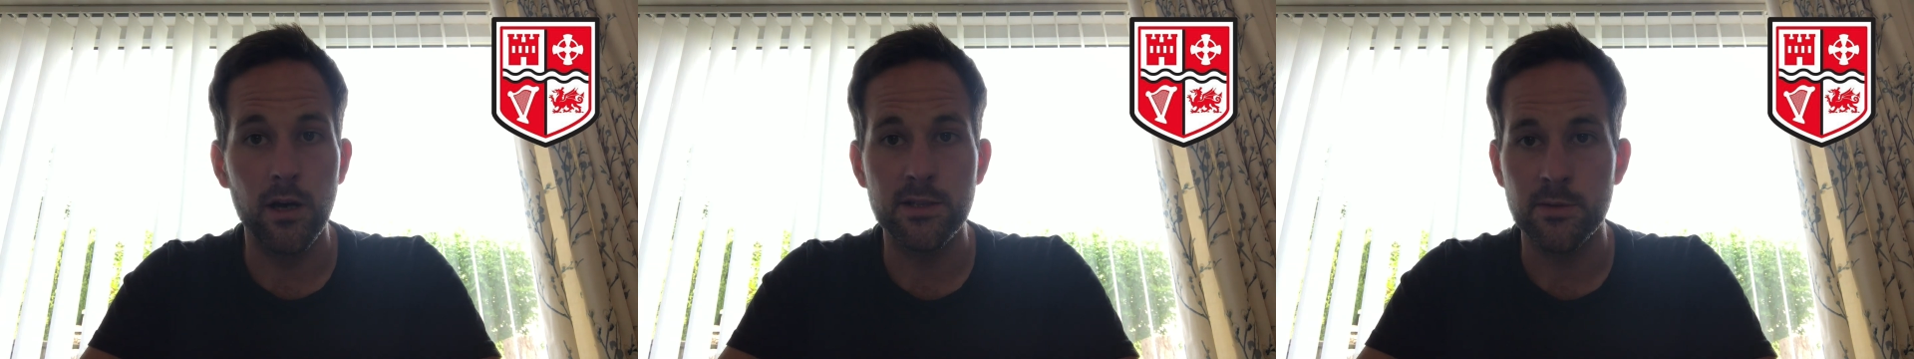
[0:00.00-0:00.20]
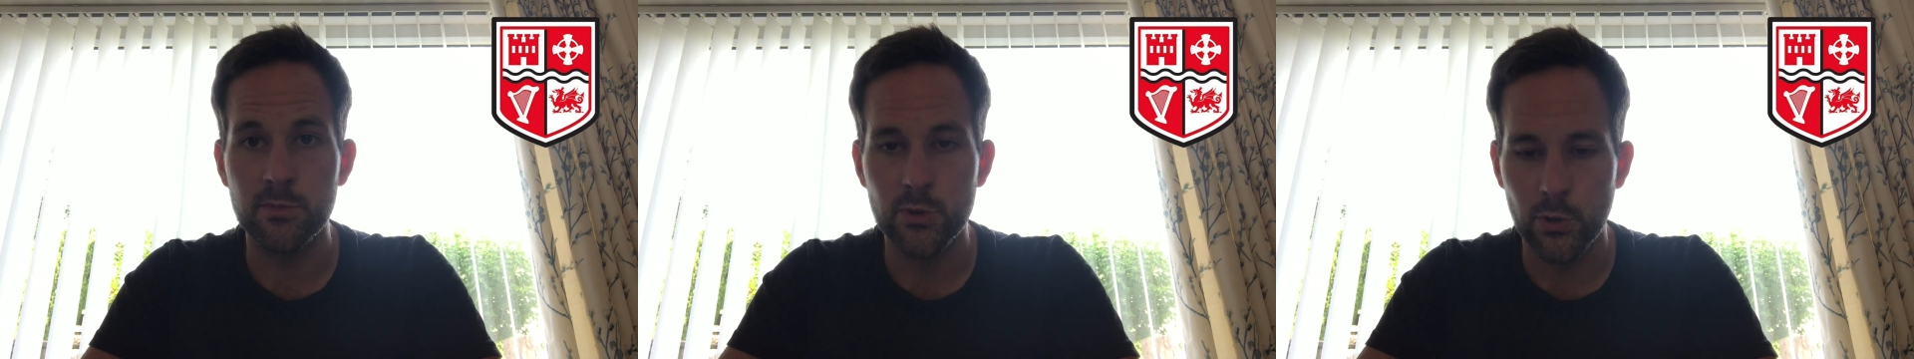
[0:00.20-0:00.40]

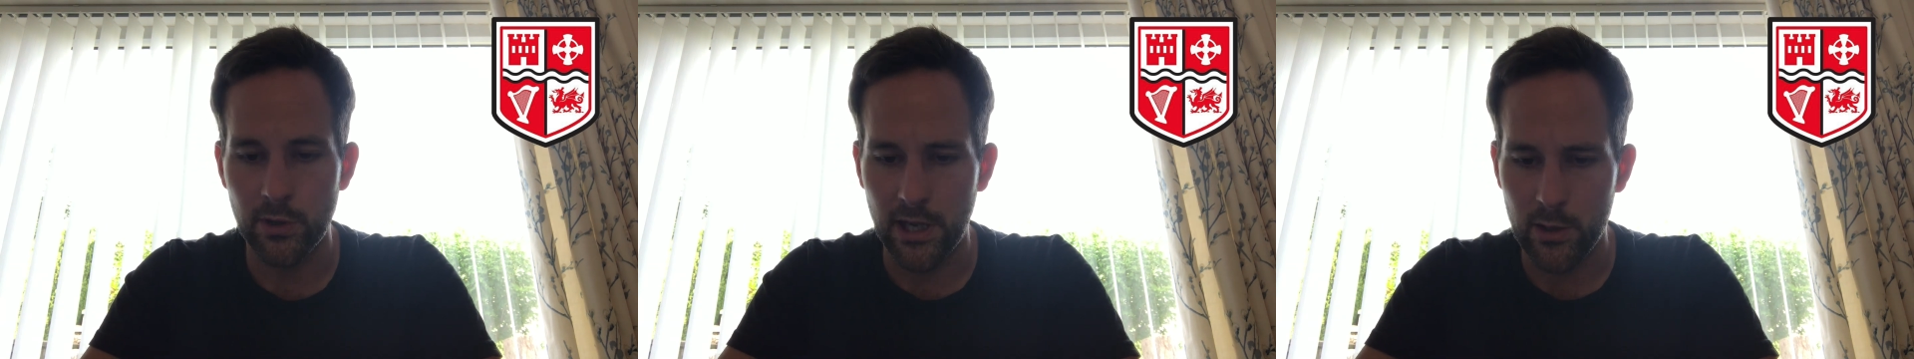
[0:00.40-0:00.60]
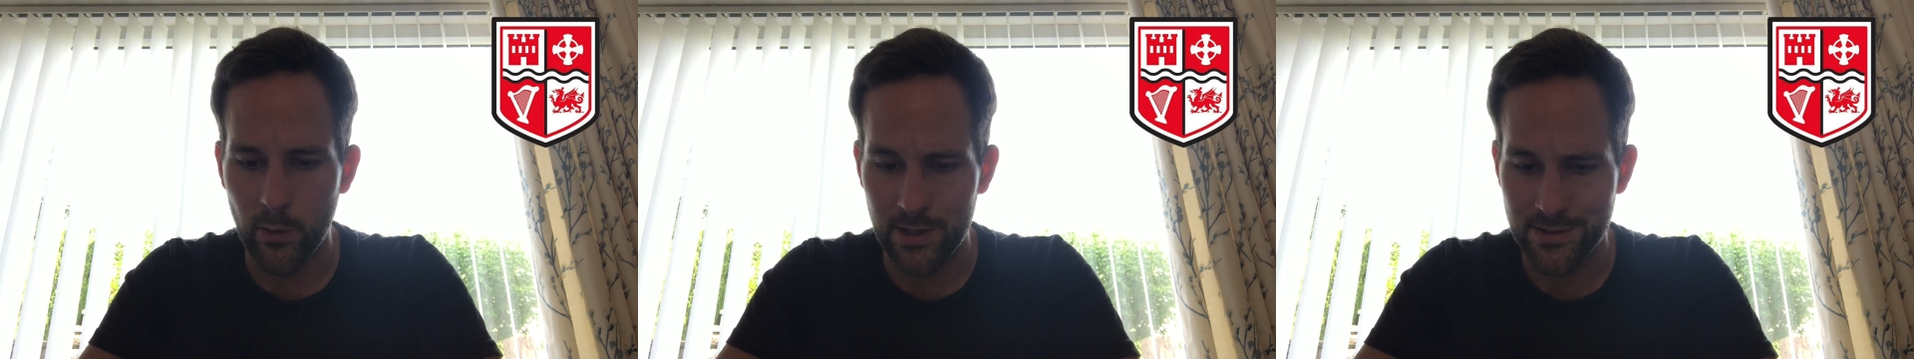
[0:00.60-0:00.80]
because I'm sure
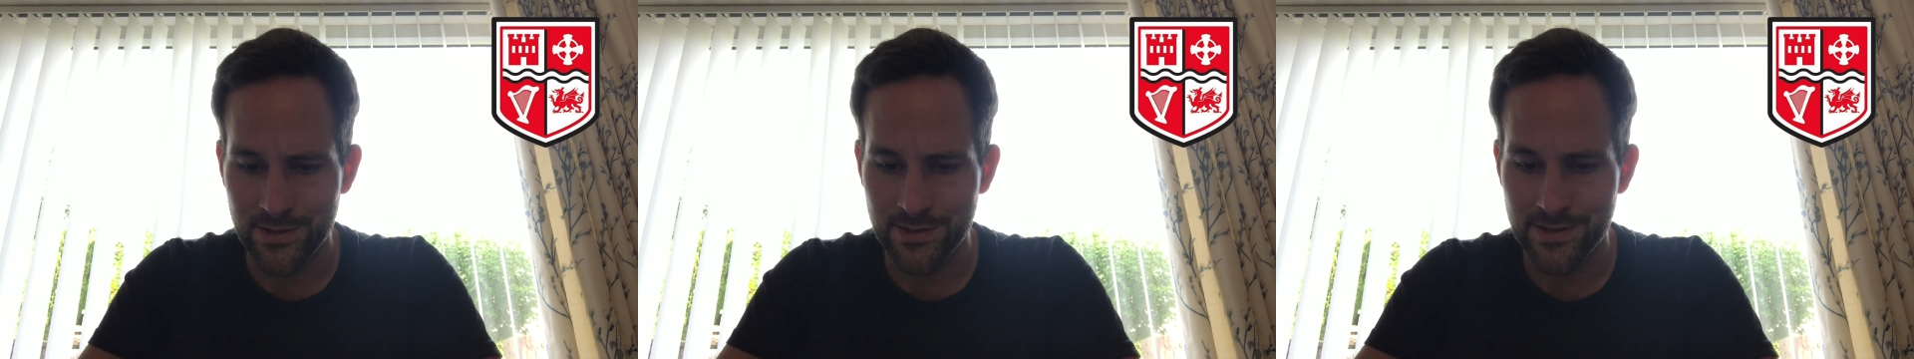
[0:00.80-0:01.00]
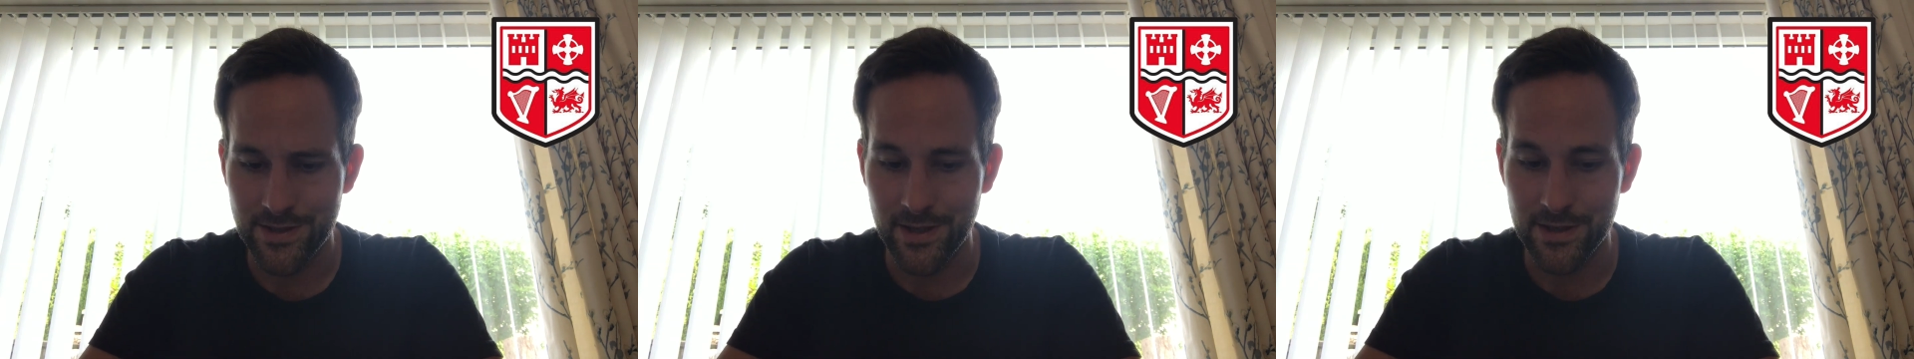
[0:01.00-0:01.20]
they're
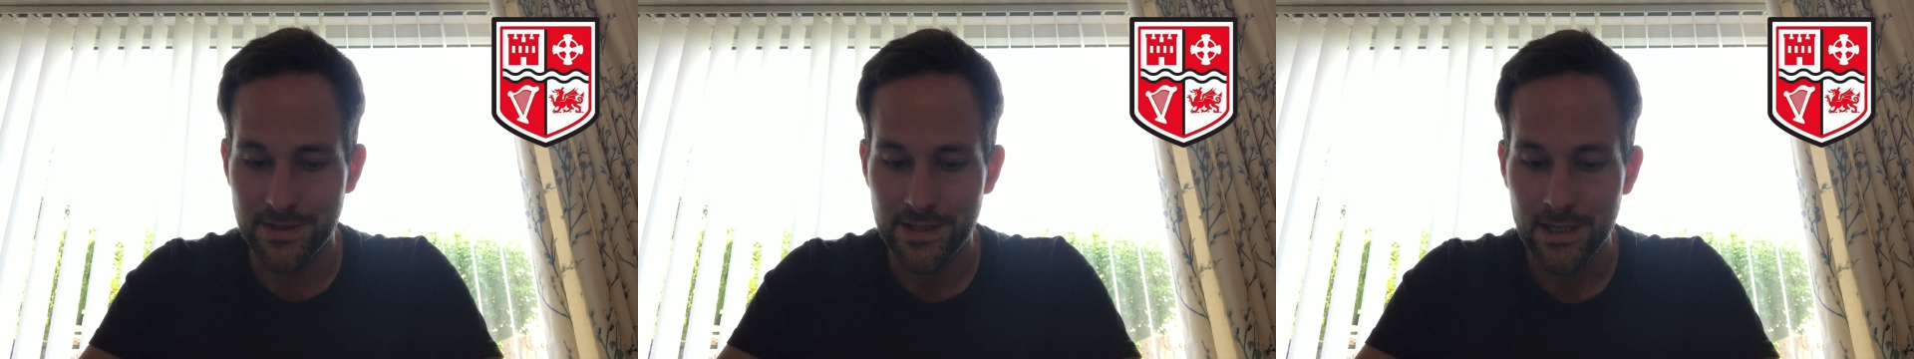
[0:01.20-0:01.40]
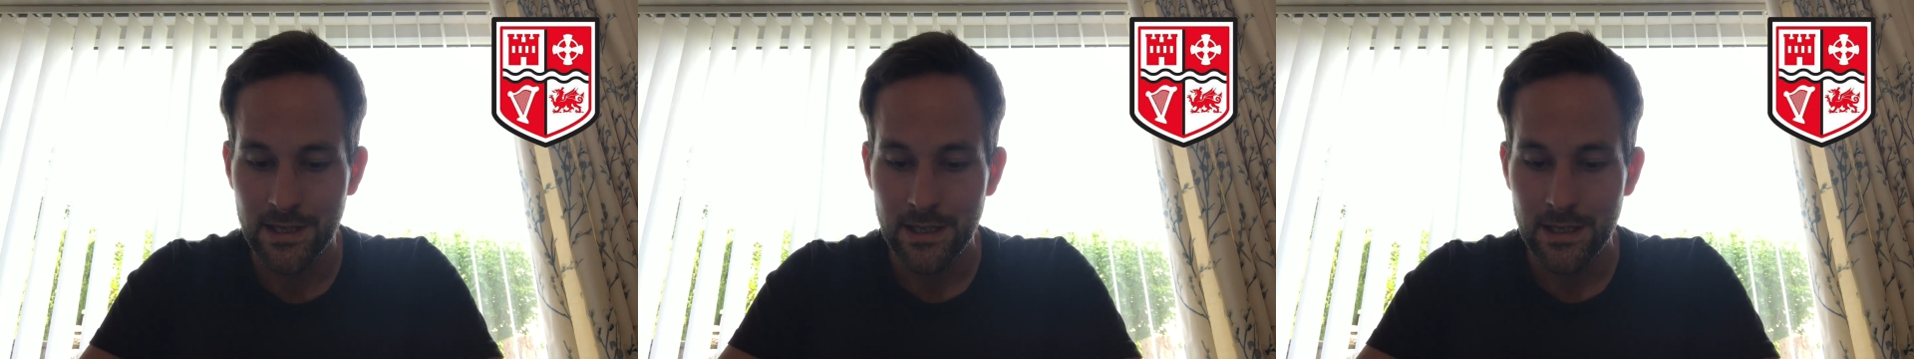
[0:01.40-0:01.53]
questions that